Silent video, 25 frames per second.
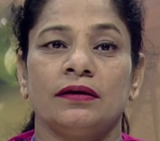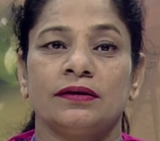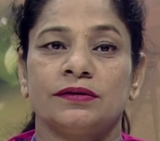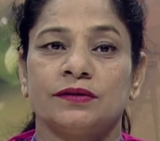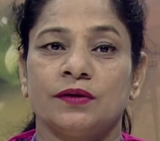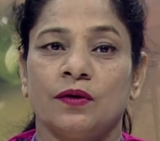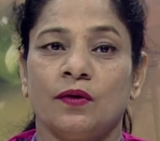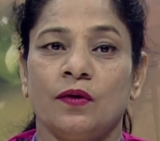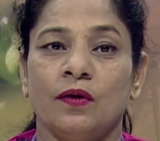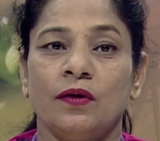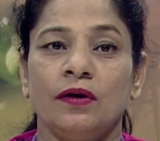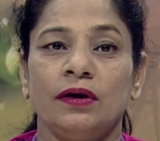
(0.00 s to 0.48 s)

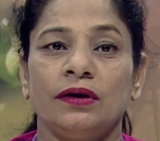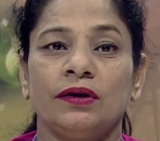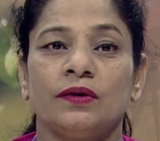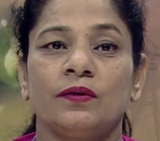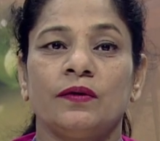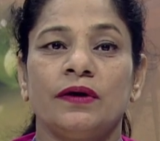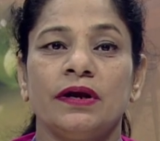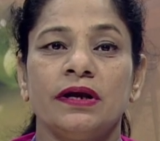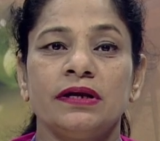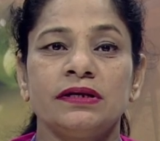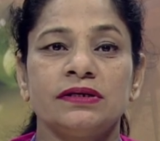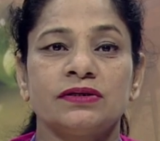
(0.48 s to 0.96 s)
so,
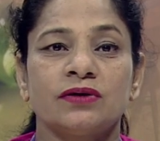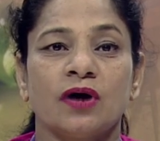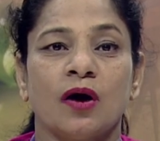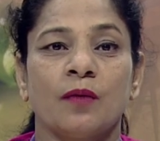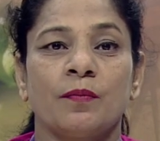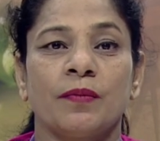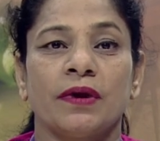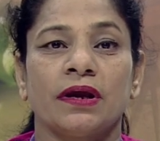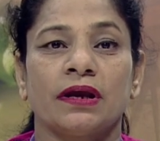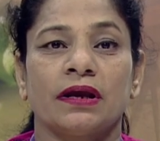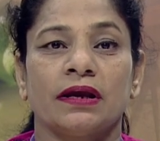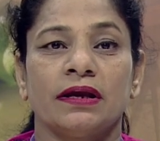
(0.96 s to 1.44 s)
today's
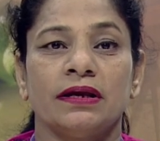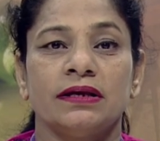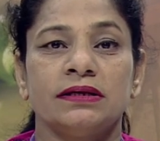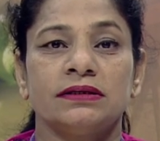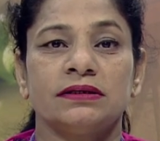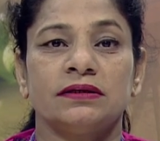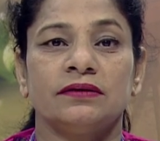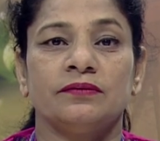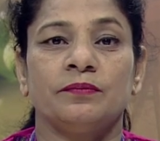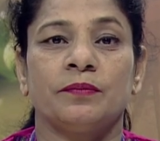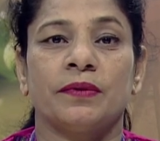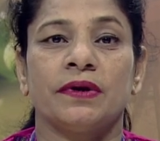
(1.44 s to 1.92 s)
topic
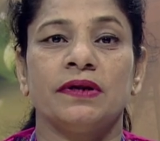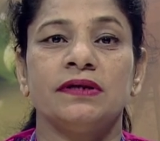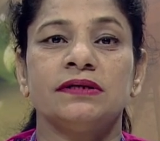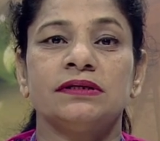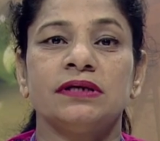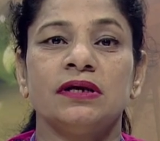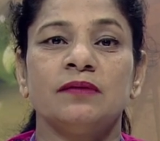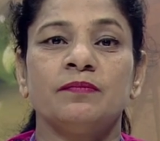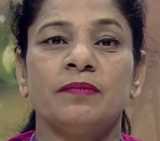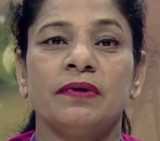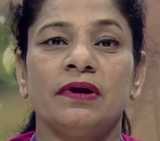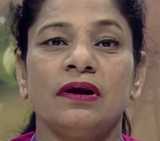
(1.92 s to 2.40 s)
is
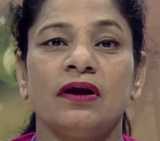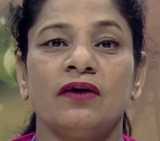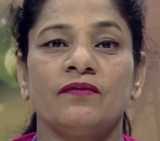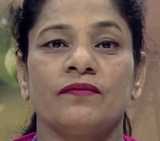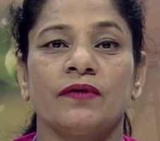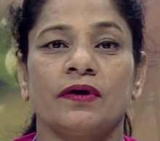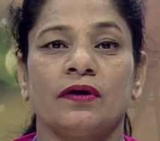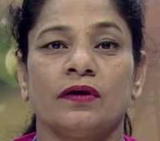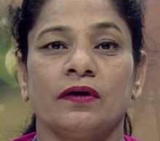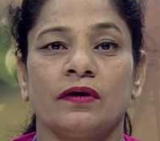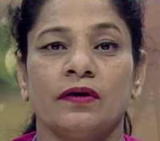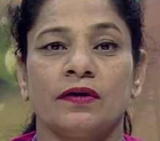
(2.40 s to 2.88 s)
Principle
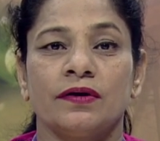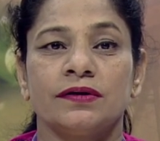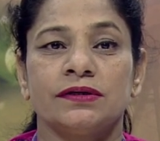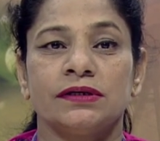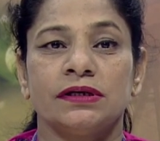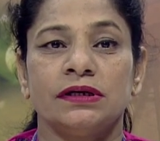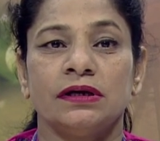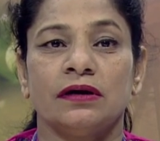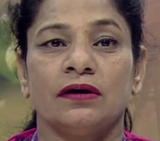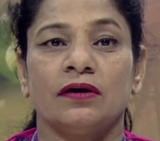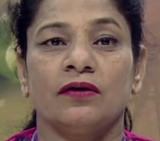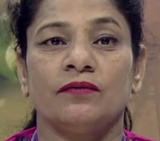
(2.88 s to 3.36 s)
of
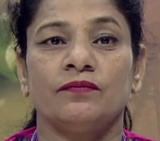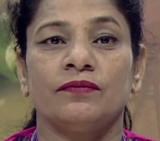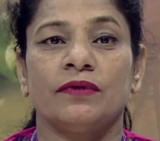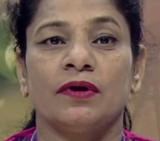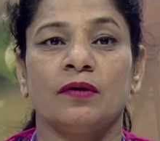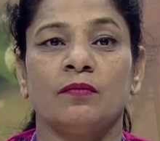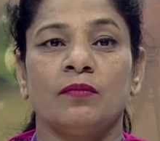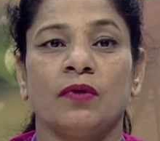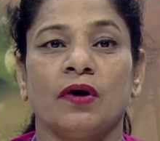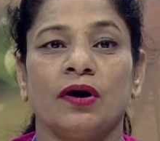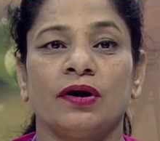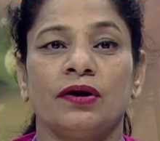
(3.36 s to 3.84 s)
Ecology of
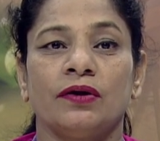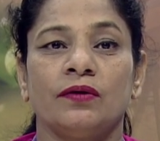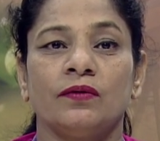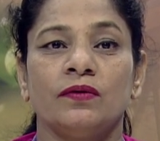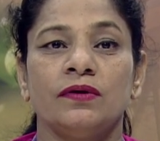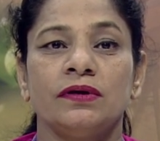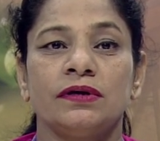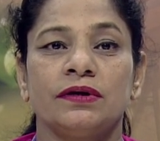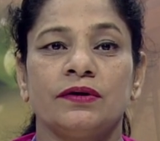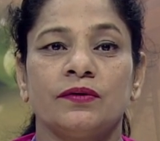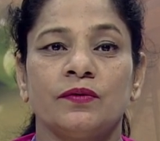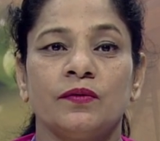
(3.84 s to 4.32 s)
the
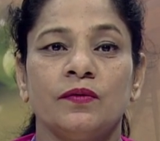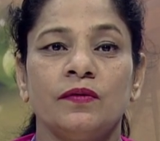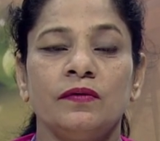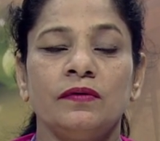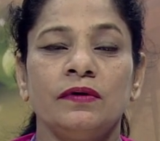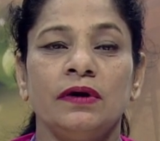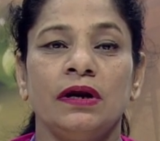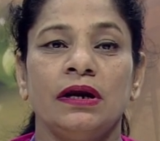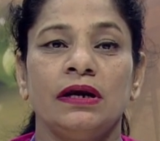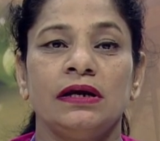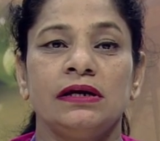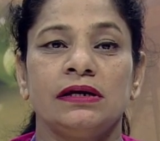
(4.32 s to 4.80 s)
Module
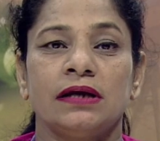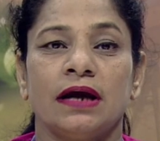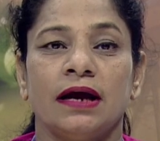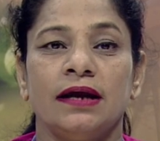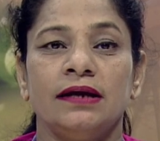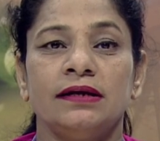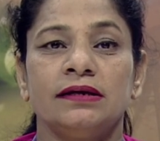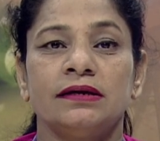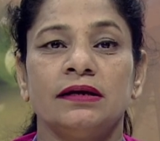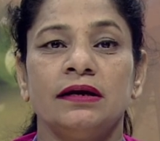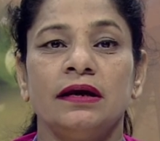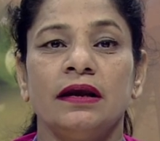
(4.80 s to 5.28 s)
2
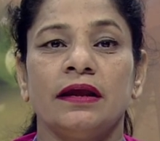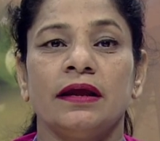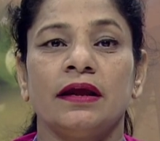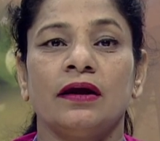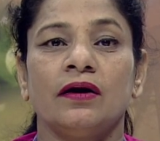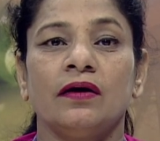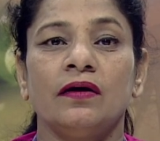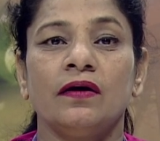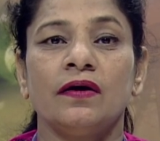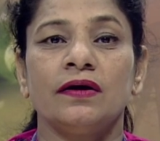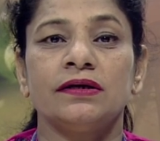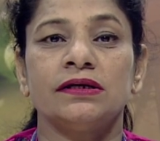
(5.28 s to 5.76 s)
titled
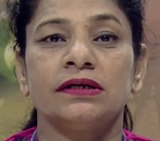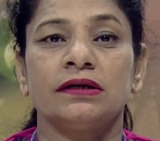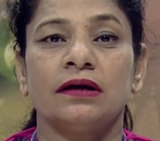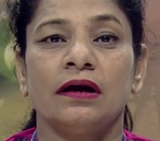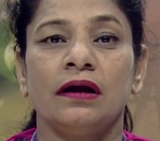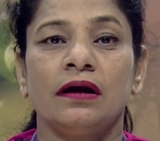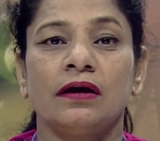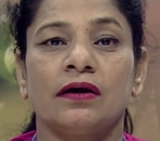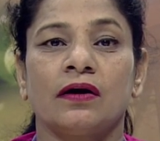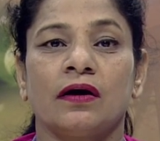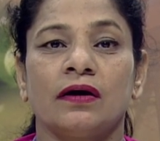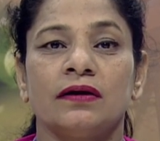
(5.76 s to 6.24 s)

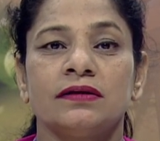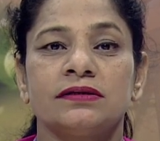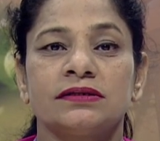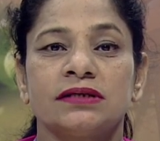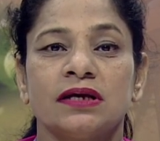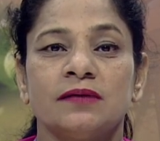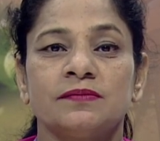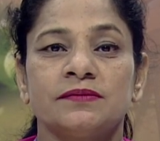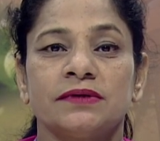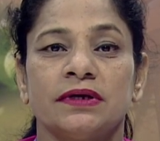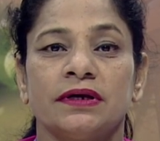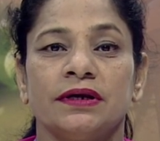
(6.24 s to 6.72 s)
Ecological
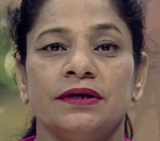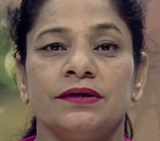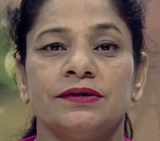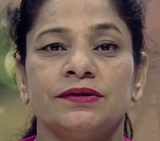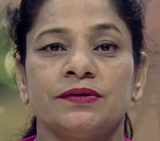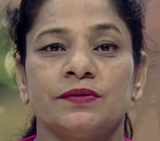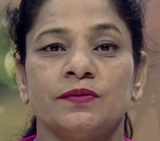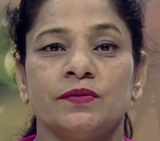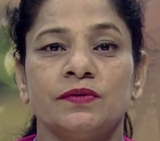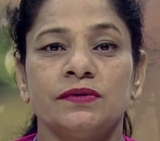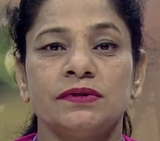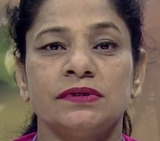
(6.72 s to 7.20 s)
Concepts and
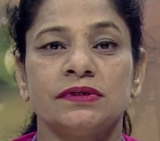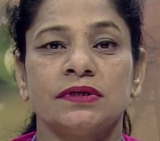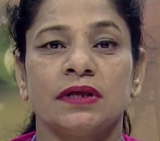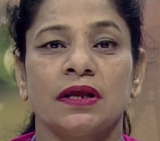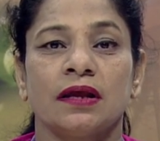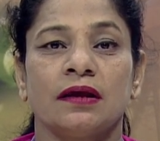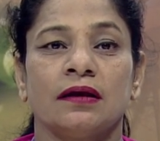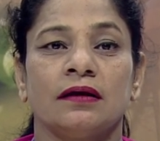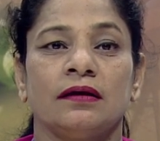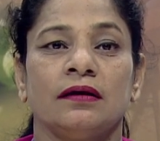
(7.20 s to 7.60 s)
Issues.